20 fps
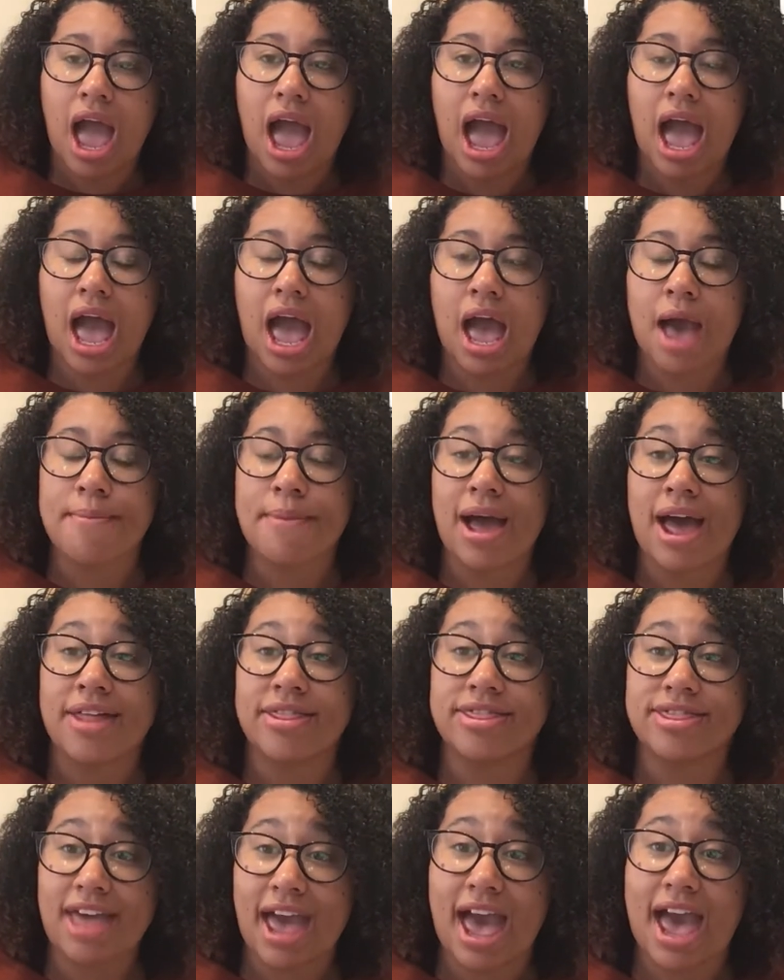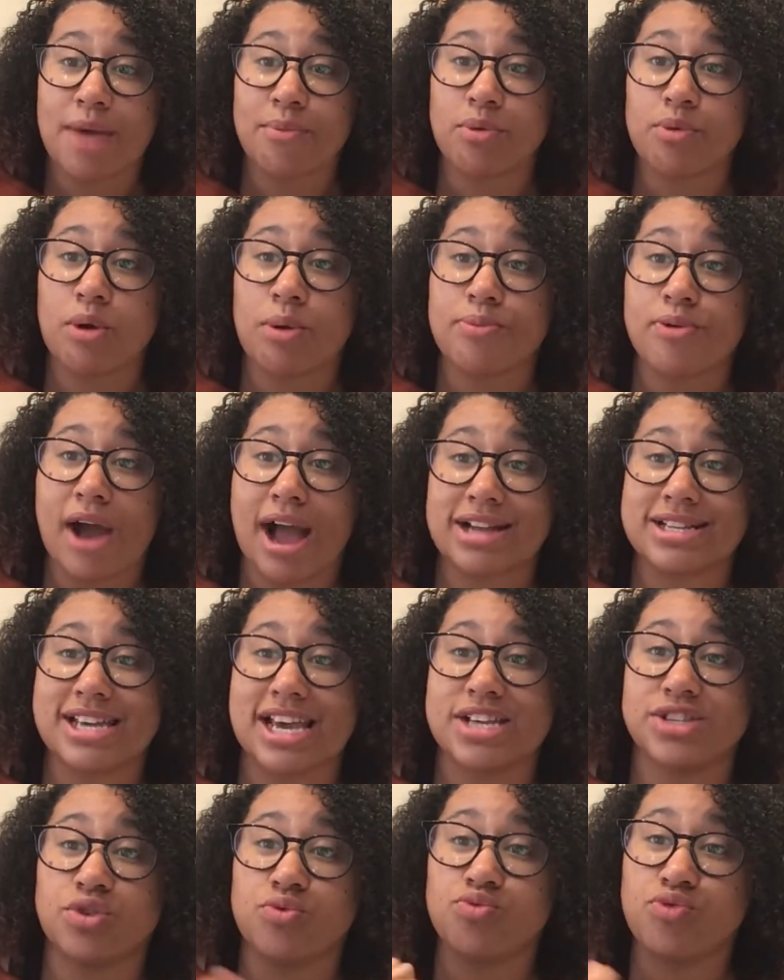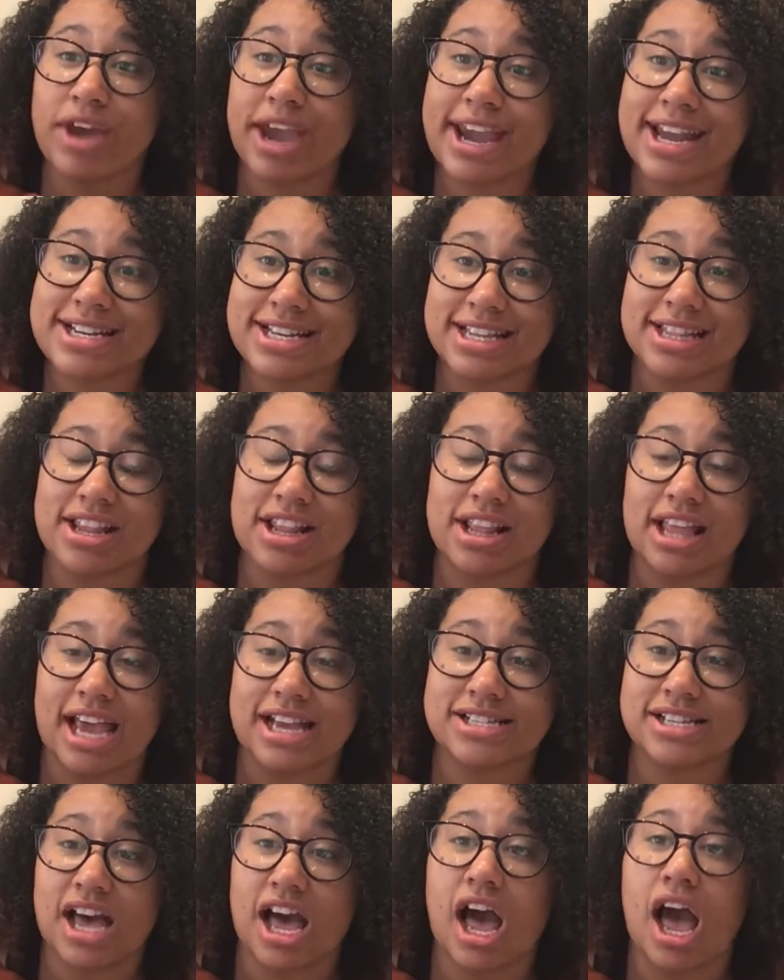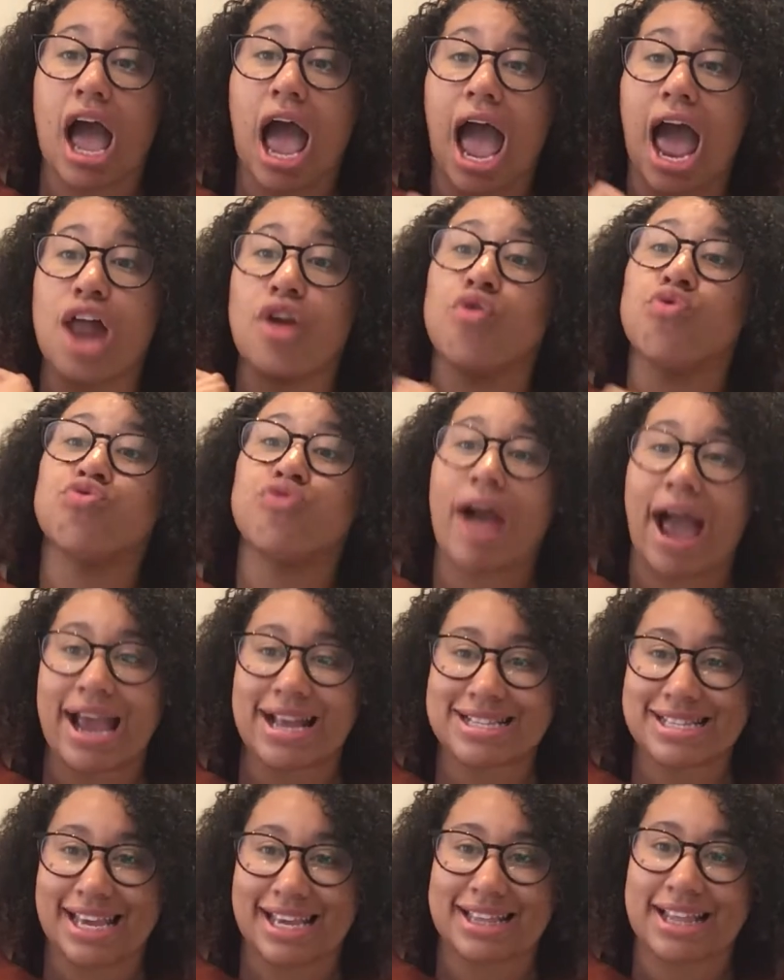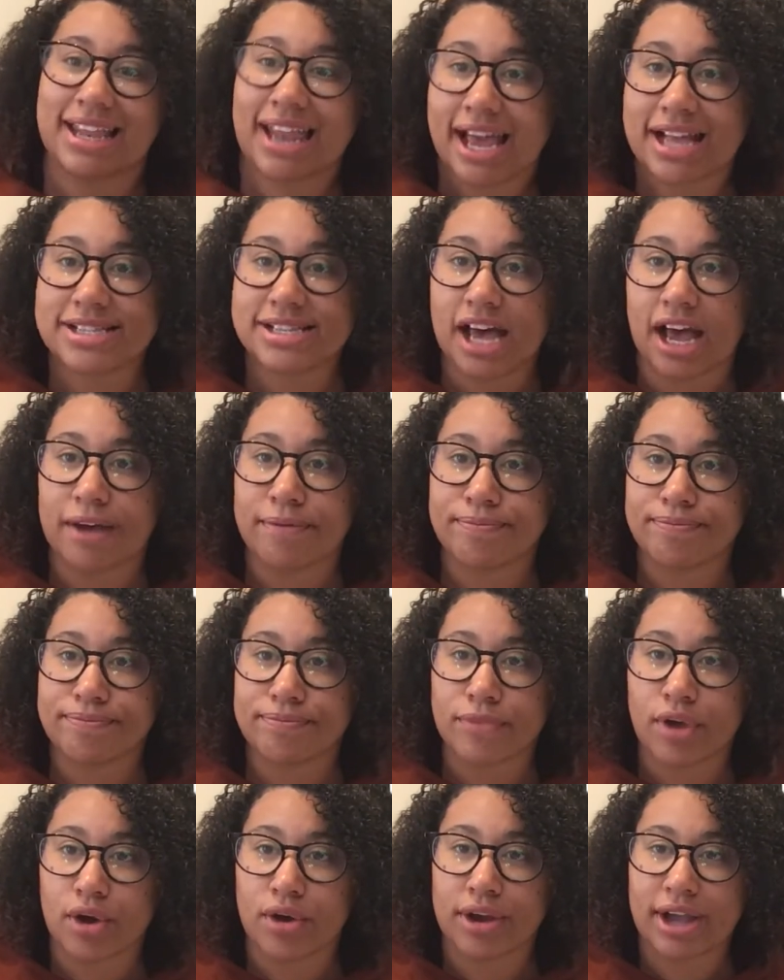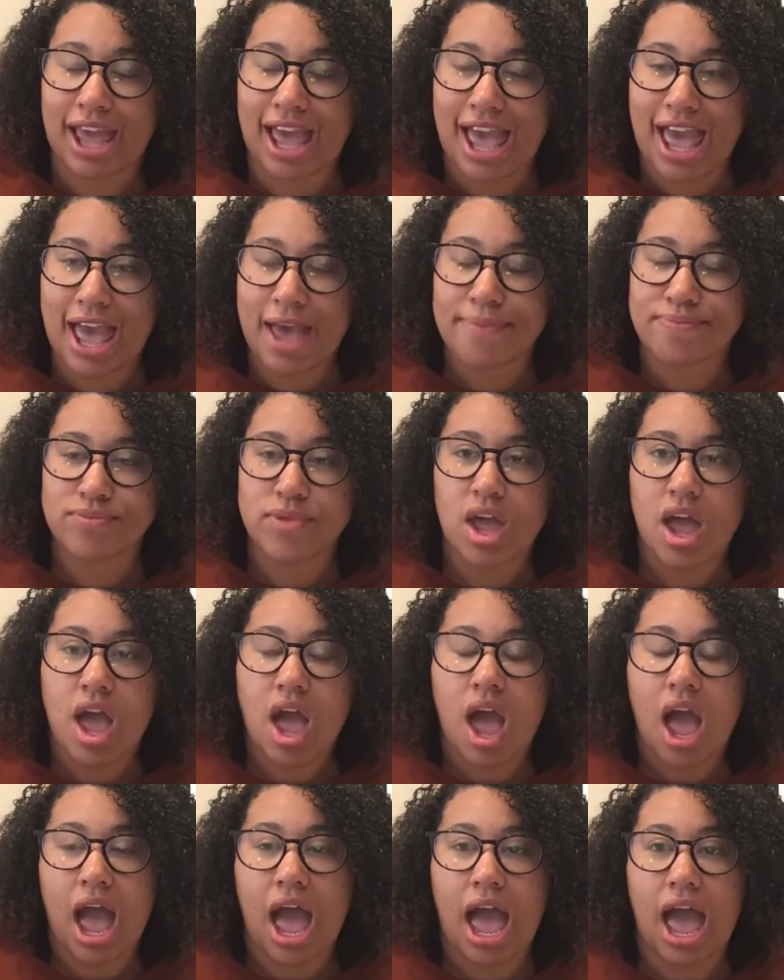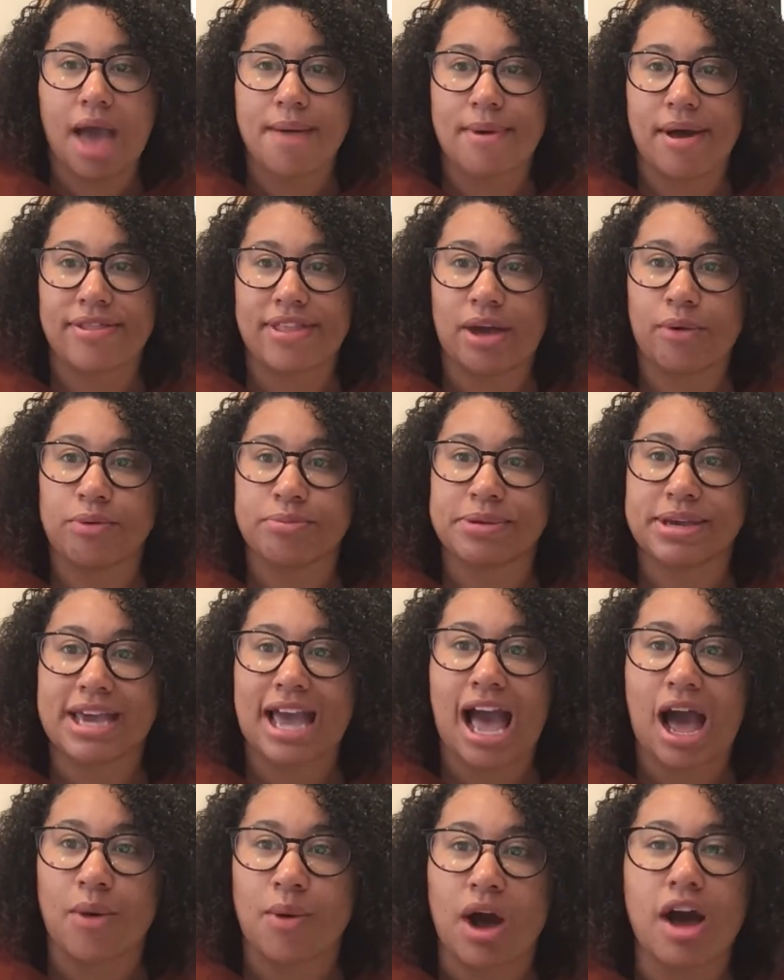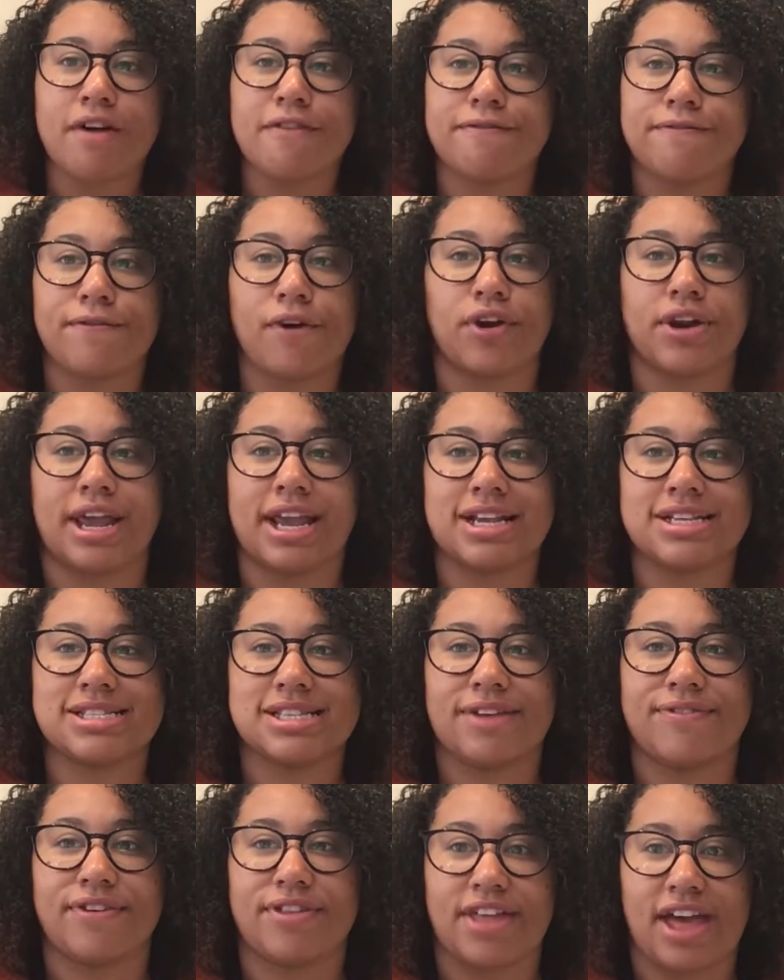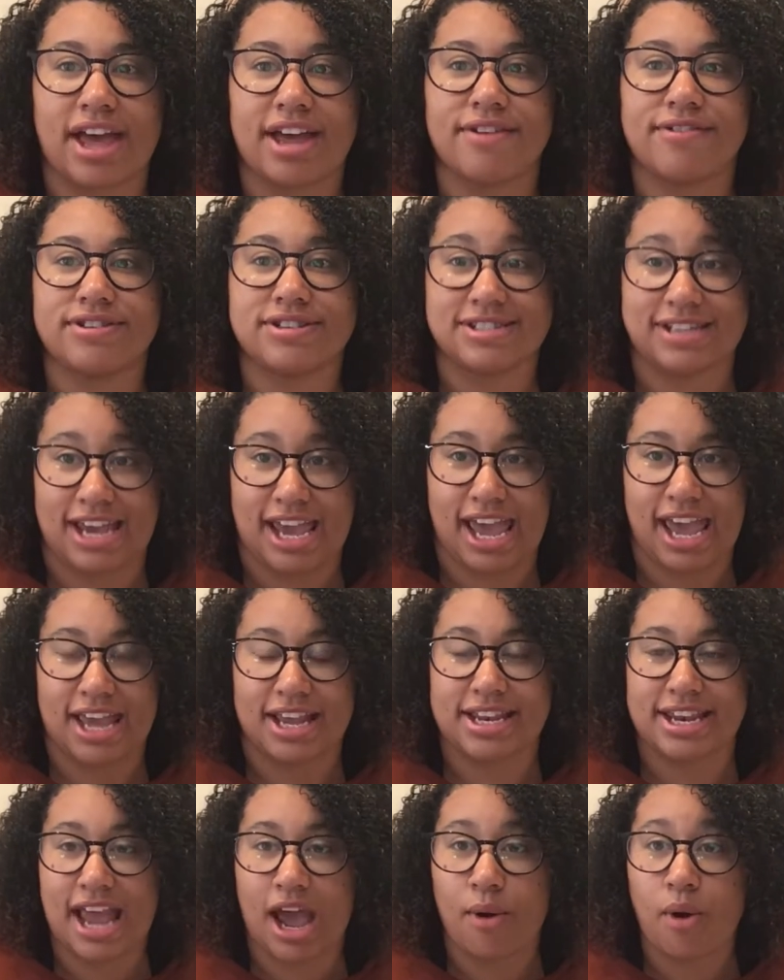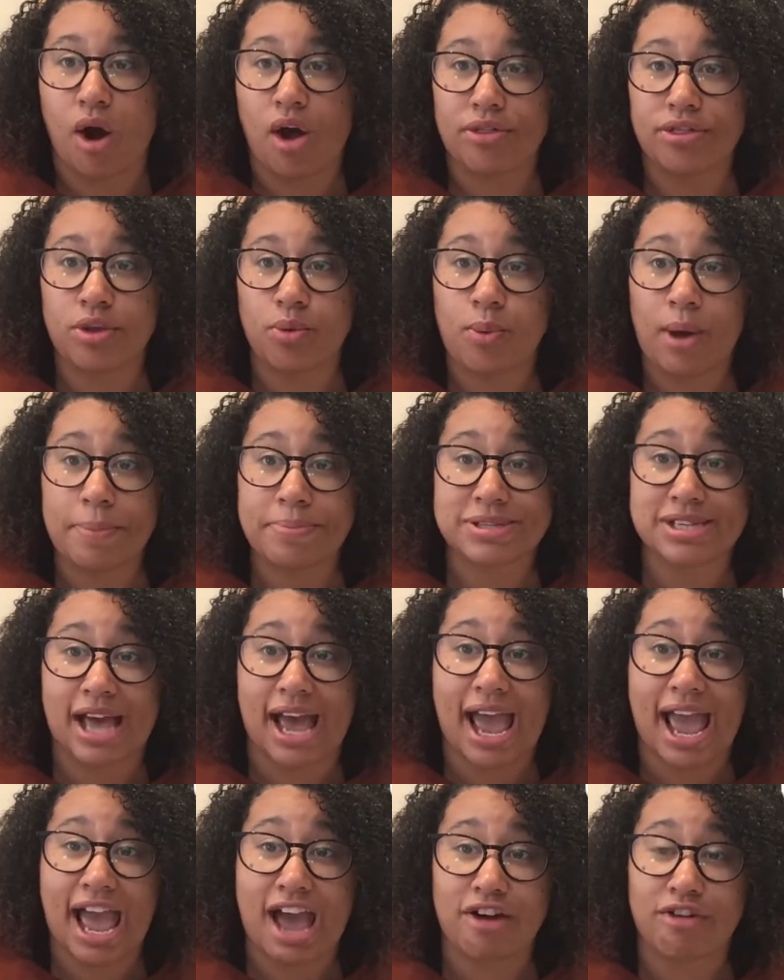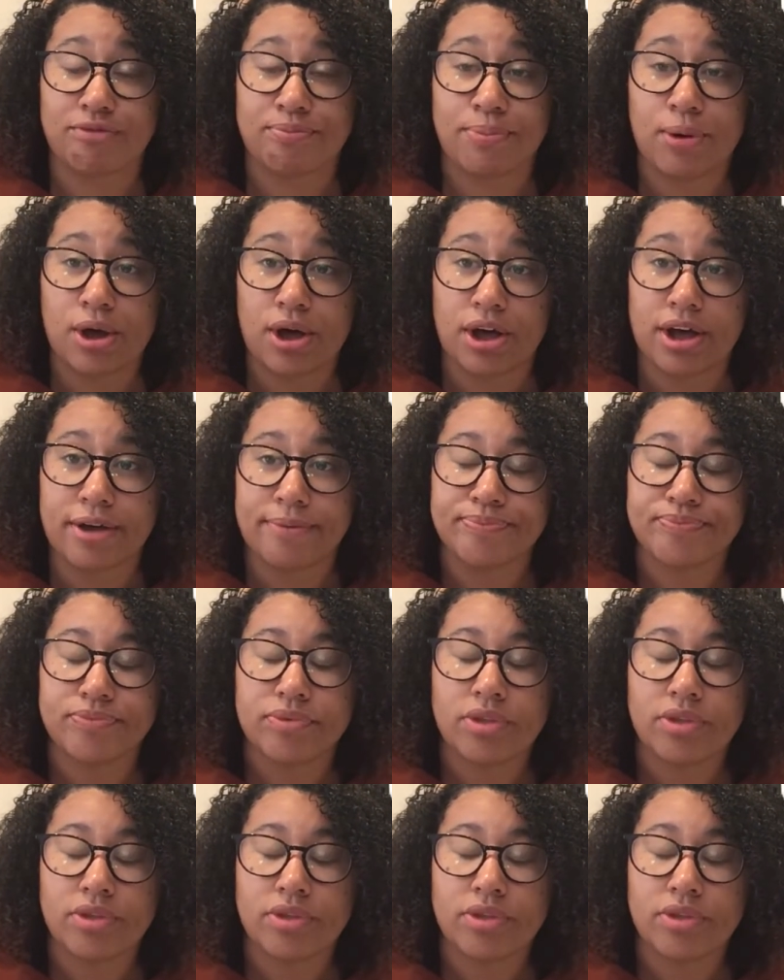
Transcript: And then we will practice reading the letter and writing the letter, okay? And that will be our phonics for that day. Now, on the website I have put,